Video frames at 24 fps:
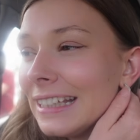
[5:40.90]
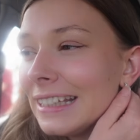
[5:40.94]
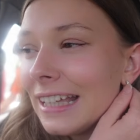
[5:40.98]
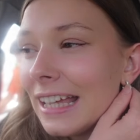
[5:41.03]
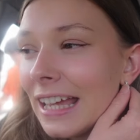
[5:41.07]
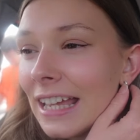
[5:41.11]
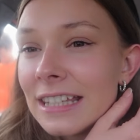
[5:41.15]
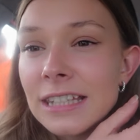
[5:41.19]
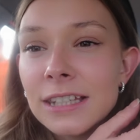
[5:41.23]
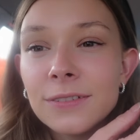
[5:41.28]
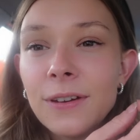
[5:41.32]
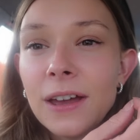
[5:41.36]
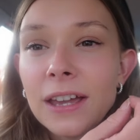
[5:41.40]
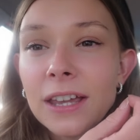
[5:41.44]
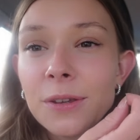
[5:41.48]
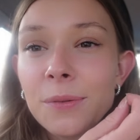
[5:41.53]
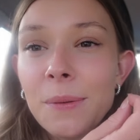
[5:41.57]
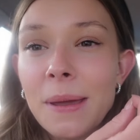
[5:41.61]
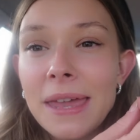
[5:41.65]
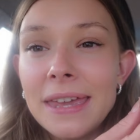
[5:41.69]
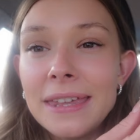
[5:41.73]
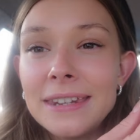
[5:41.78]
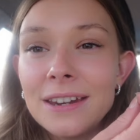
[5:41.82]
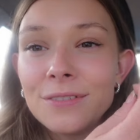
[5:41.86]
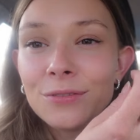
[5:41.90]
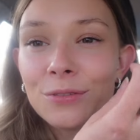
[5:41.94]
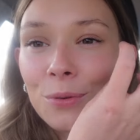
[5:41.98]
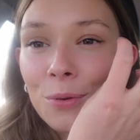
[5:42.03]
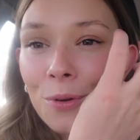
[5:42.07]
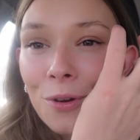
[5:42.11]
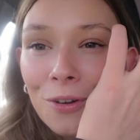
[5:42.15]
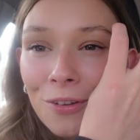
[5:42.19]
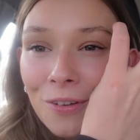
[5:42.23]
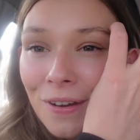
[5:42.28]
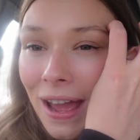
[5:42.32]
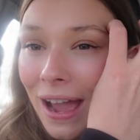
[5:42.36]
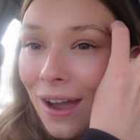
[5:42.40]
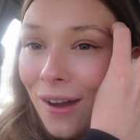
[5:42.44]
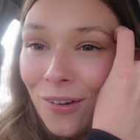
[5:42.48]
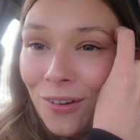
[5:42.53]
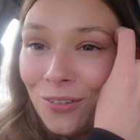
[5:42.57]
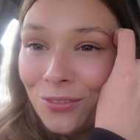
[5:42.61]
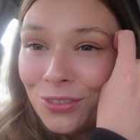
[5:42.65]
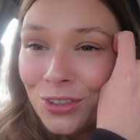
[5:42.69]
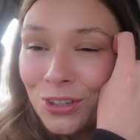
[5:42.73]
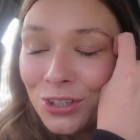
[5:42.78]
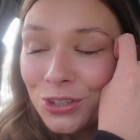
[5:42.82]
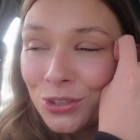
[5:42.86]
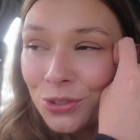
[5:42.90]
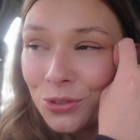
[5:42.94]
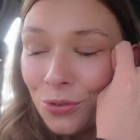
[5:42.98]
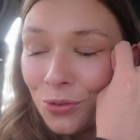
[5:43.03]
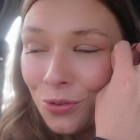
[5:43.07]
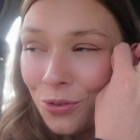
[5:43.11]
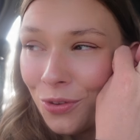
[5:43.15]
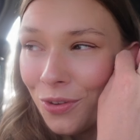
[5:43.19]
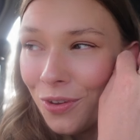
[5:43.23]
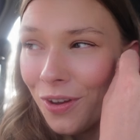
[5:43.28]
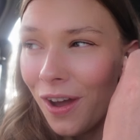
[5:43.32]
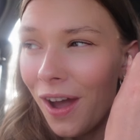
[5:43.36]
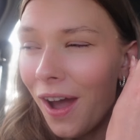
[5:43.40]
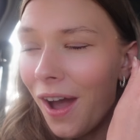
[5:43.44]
has evacuated everyone out of the store.